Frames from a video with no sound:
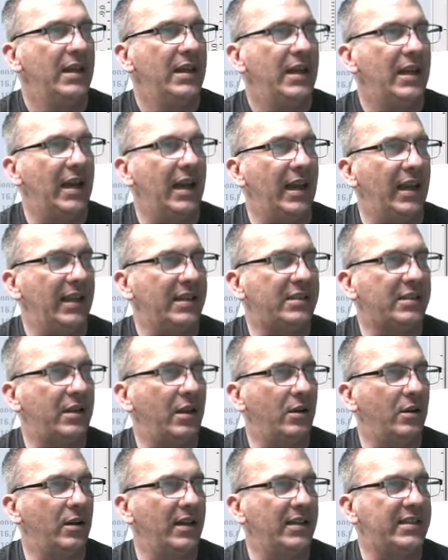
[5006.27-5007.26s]
Let's go,
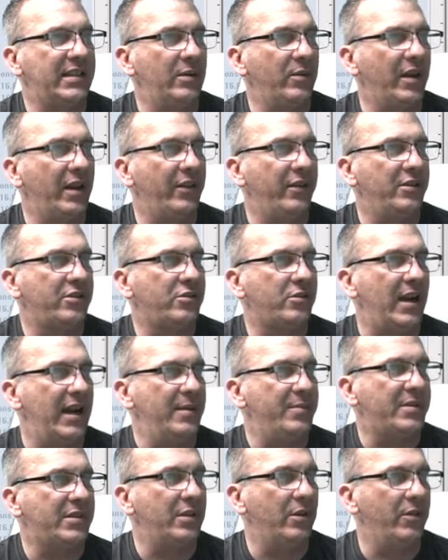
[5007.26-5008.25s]
let's see what other
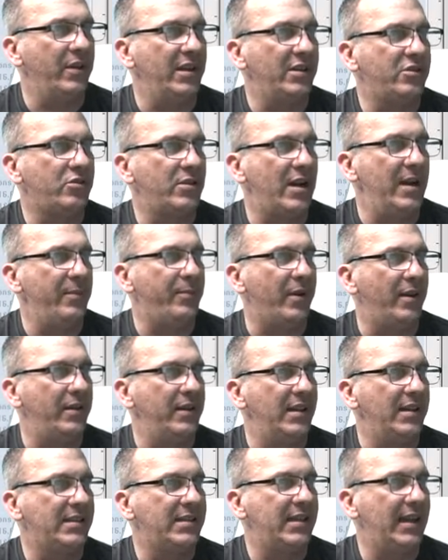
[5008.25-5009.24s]
stripes. So this stripe on
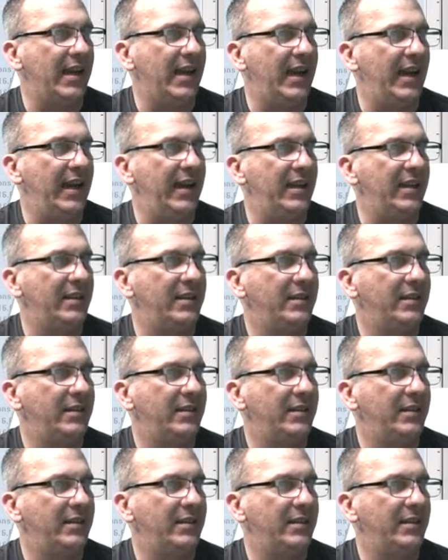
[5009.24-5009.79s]
this side,